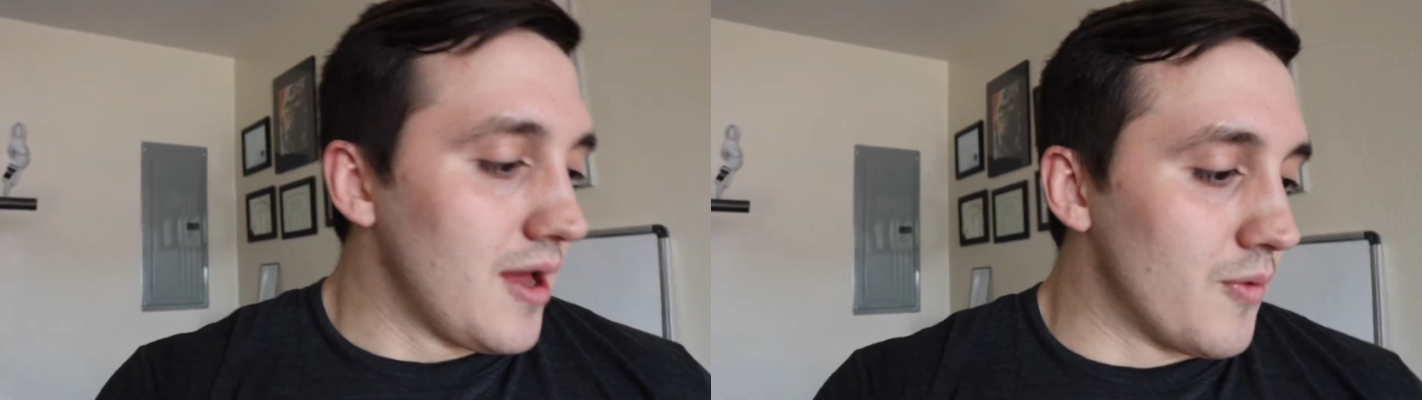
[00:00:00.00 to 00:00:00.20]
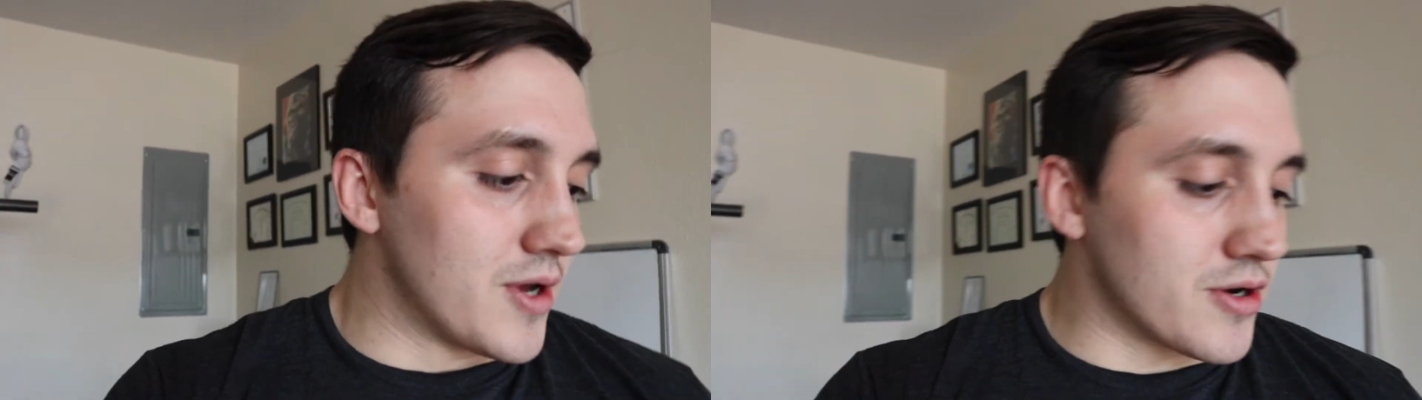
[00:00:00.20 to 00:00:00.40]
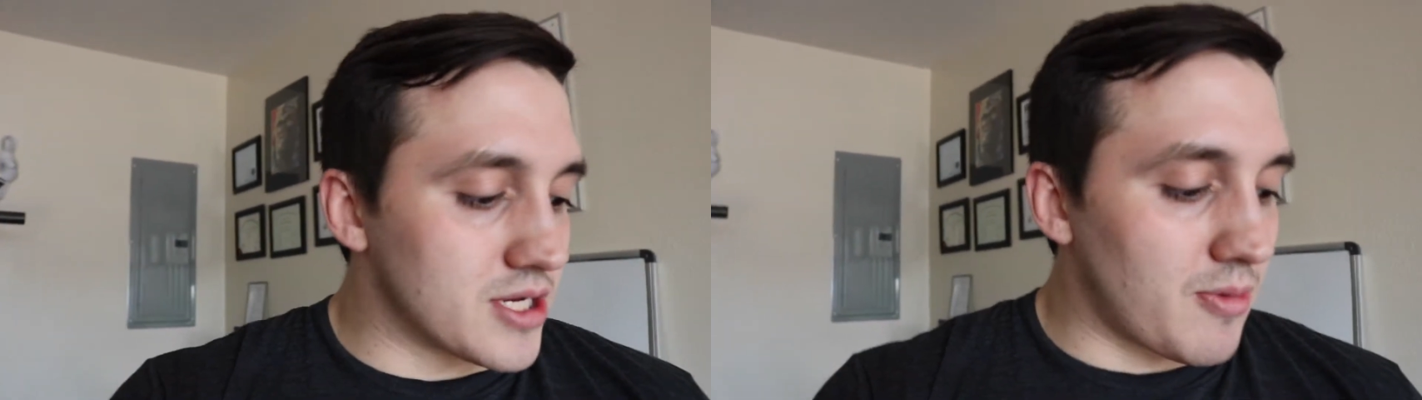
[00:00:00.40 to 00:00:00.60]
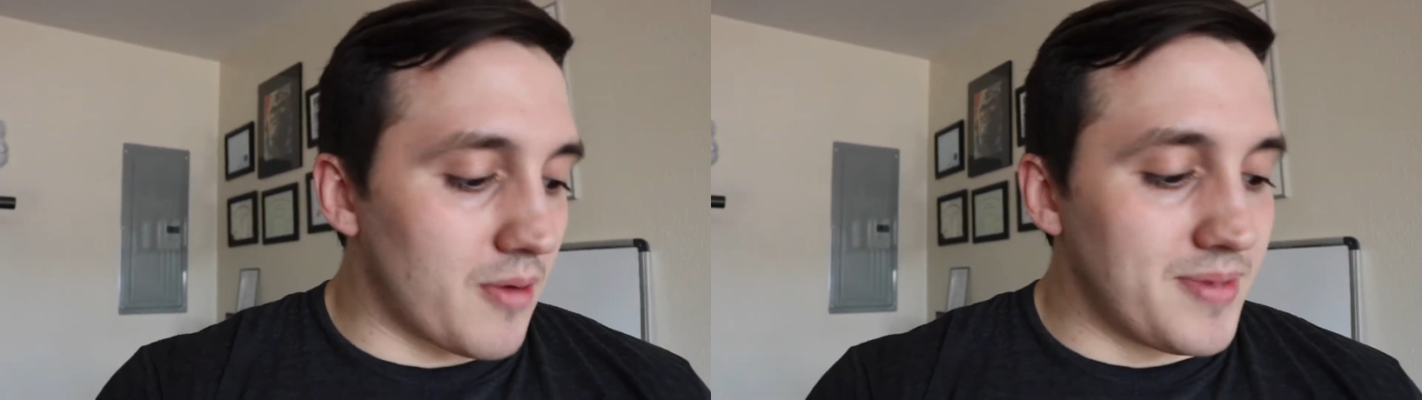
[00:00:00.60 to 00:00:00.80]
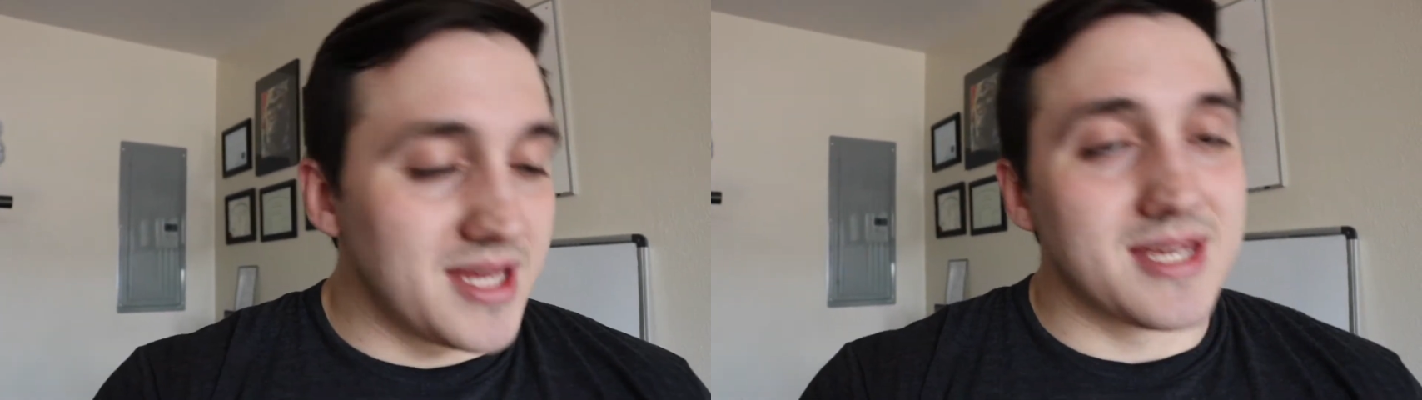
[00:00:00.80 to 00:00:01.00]
When you're a
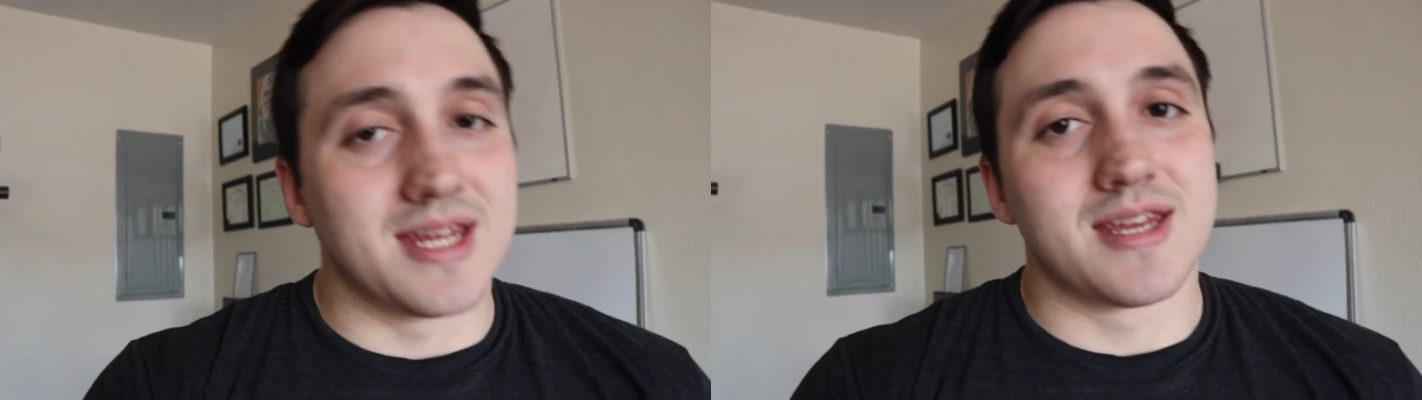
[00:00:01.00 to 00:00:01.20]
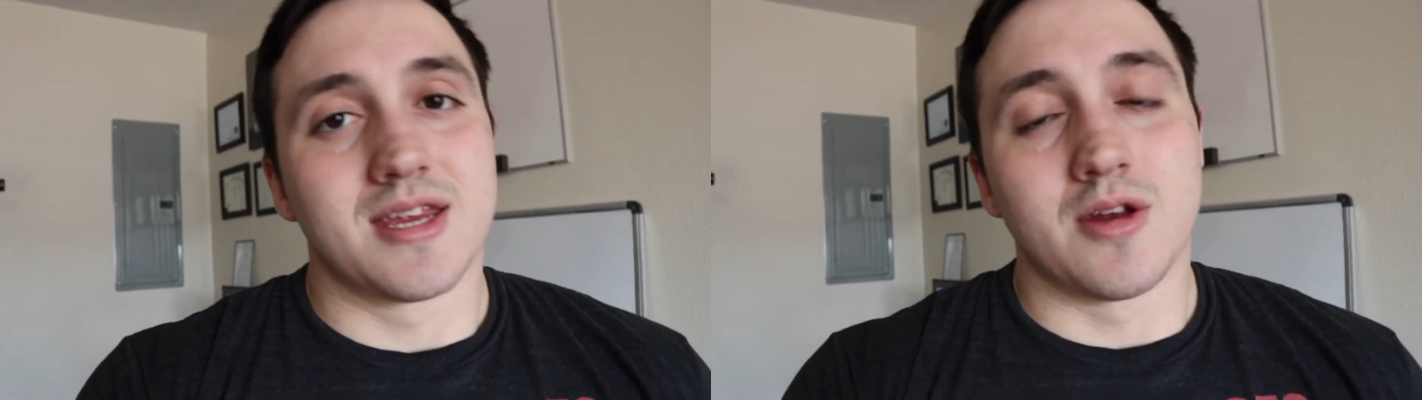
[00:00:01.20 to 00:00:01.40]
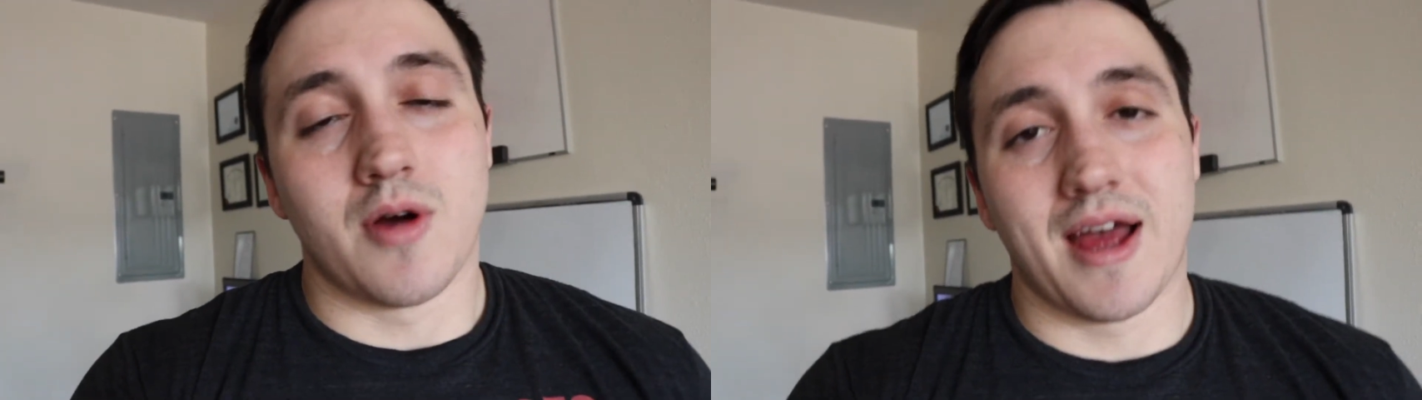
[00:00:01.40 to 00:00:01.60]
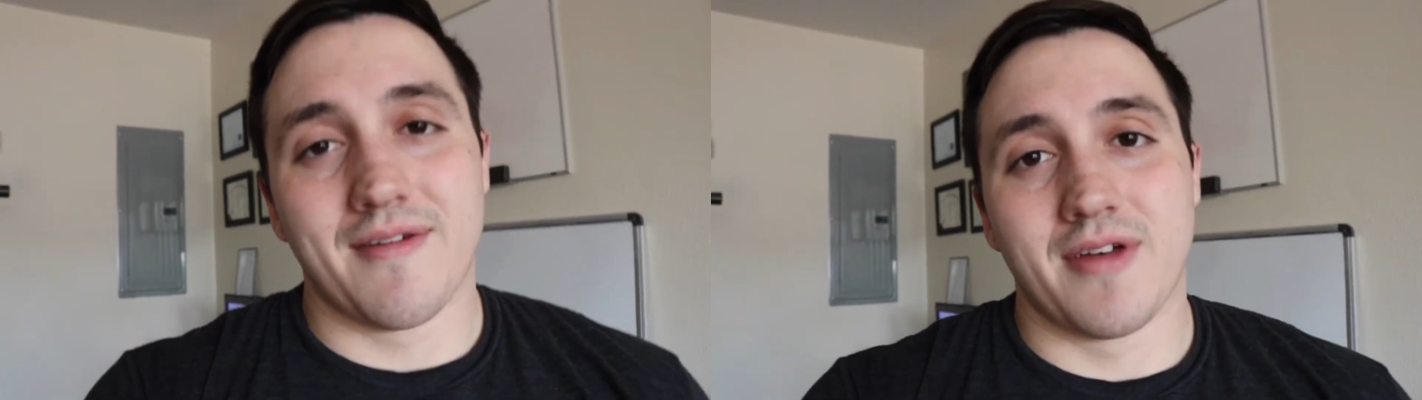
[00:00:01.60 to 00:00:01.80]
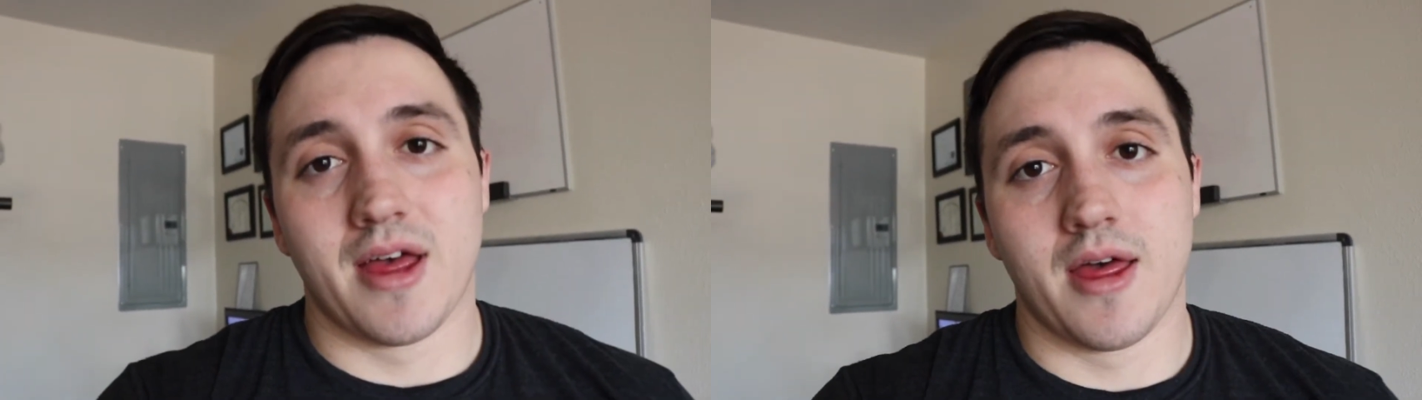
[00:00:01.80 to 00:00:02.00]
small business, you don't
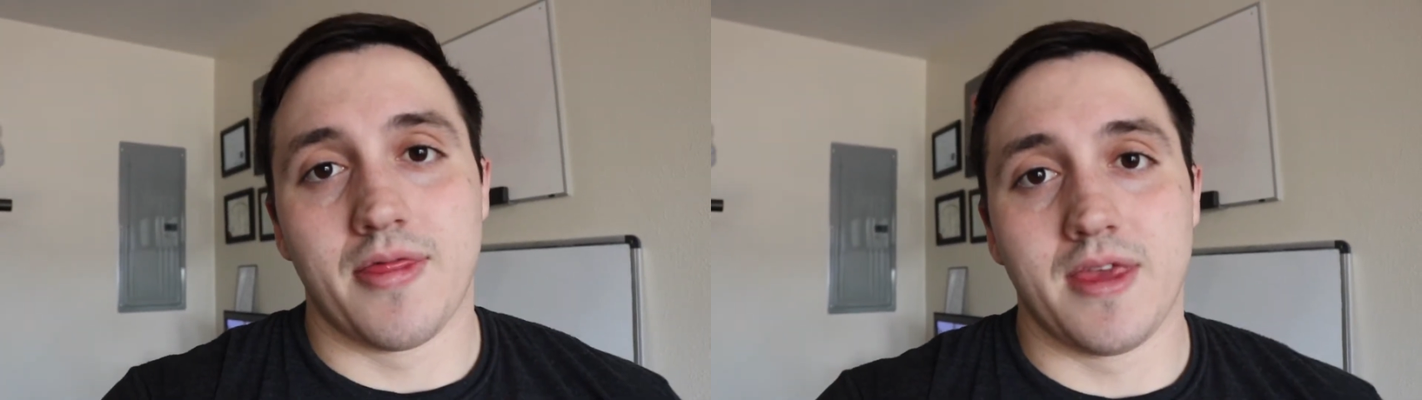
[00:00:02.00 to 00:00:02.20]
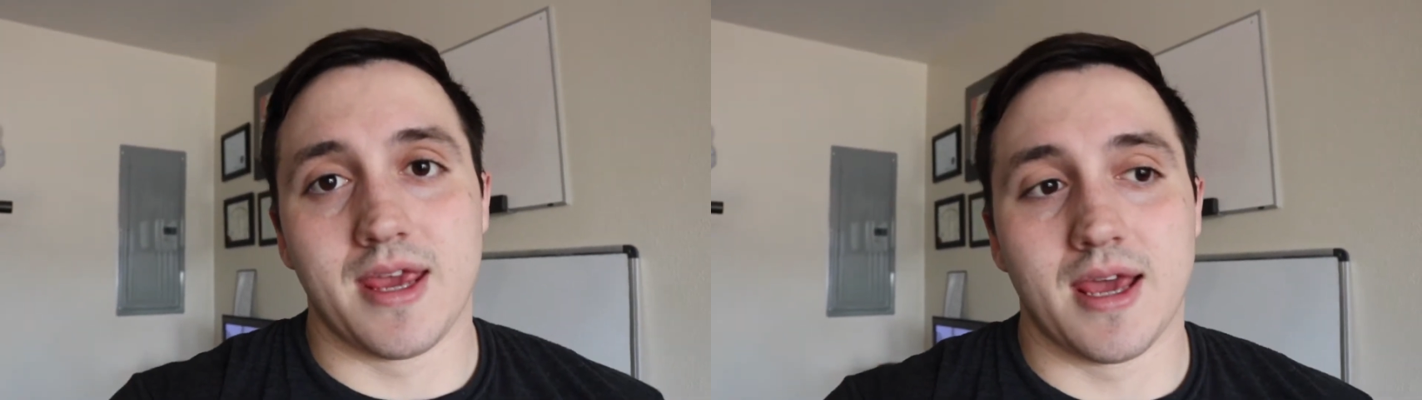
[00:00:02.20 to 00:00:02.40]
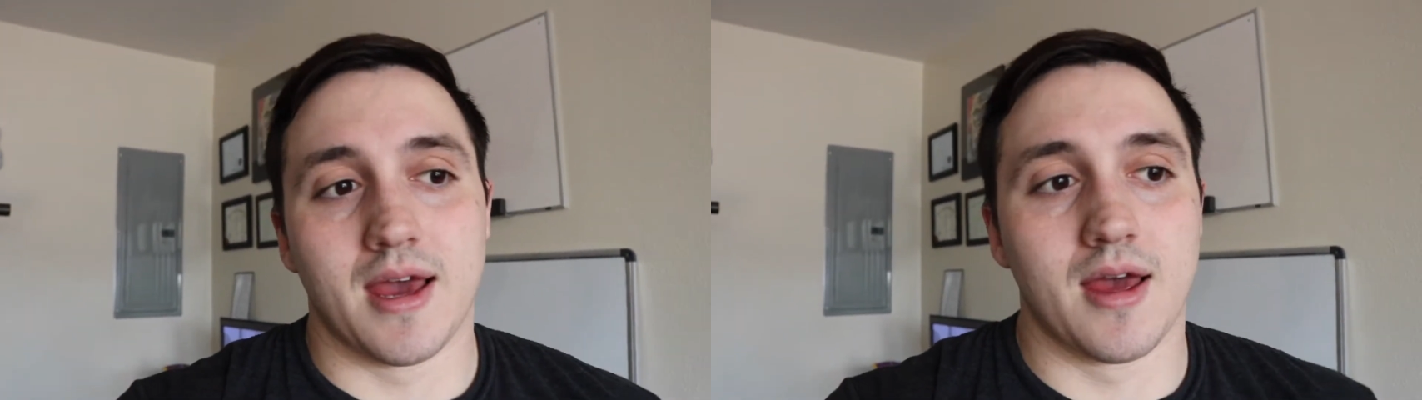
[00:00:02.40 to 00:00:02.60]
have the,